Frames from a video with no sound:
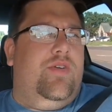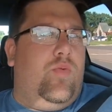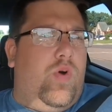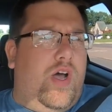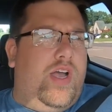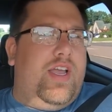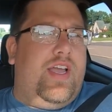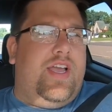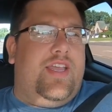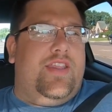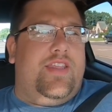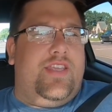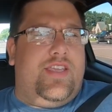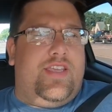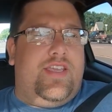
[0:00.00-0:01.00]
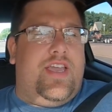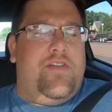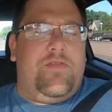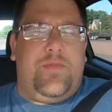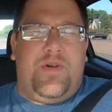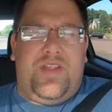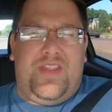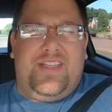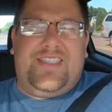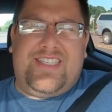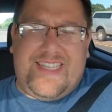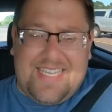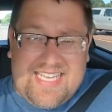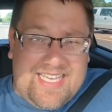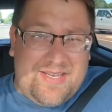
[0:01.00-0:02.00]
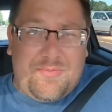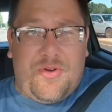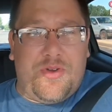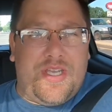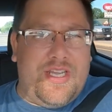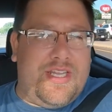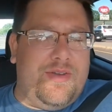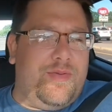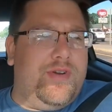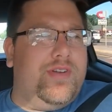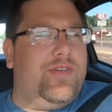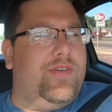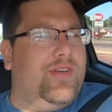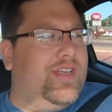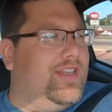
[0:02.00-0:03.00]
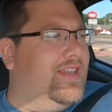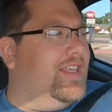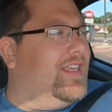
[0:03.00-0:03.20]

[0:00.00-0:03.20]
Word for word: why I think everybody that's thinking about getting one or